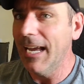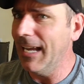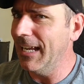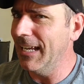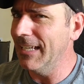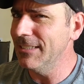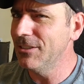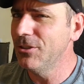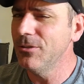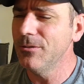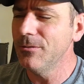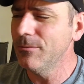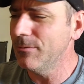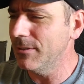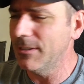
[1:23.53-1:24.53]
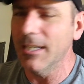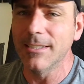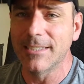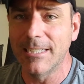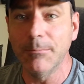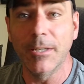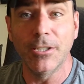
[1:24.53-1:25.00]
And you
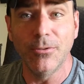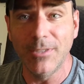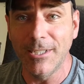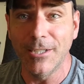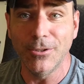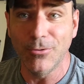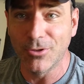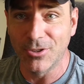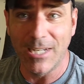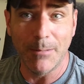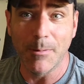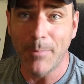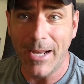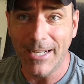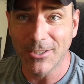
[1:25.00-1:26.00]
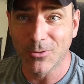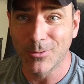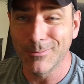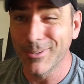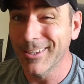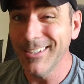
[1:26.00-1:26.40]
does seem like you need a username and password.